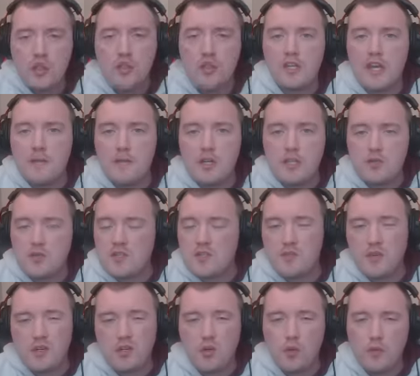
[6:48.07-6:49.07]
damage, which is
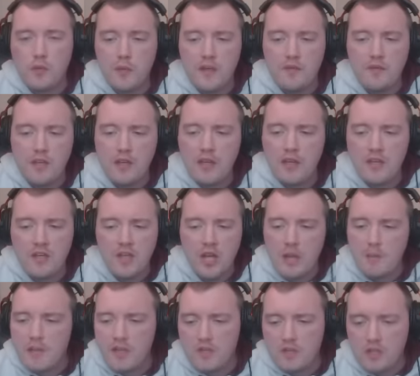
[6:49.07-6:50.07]
pretty cool for PvE, not that
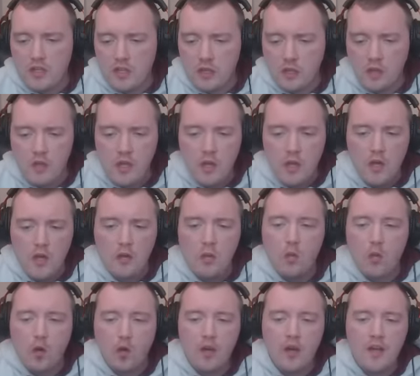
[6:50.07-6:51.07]
big of a deal.
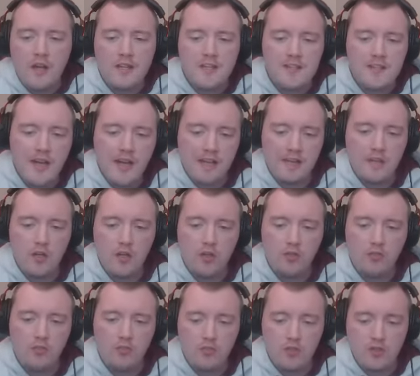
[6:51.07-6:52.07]
Warlock has had
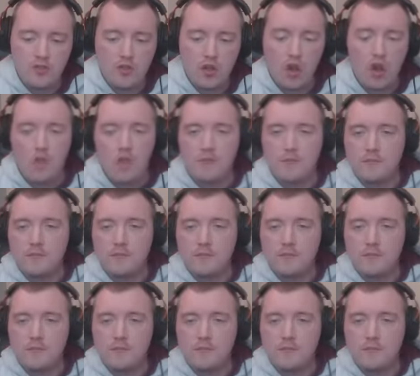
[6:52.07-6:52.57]
the storm